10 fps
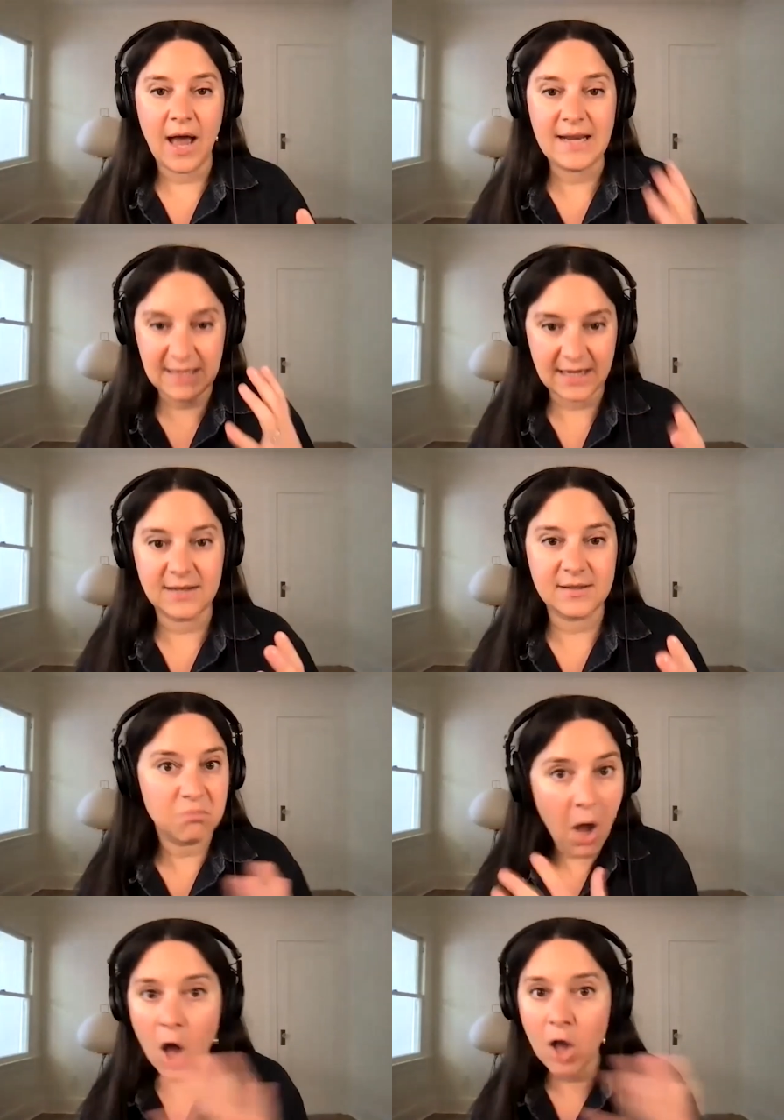
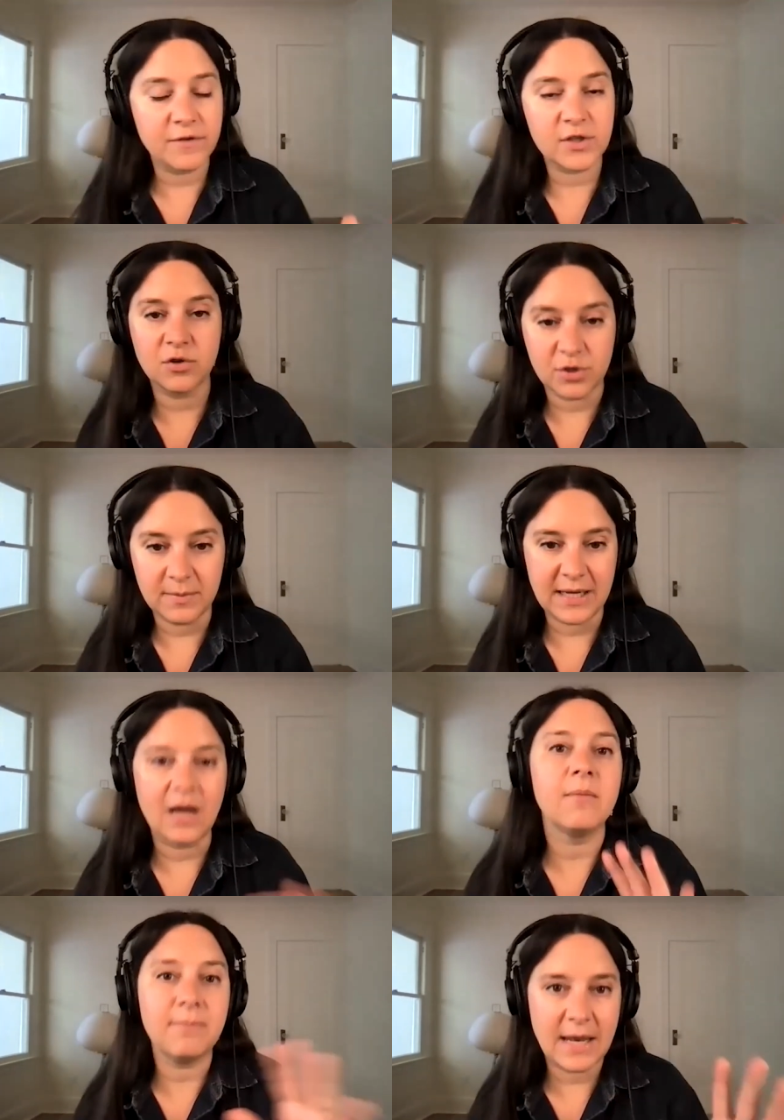ideas all over social media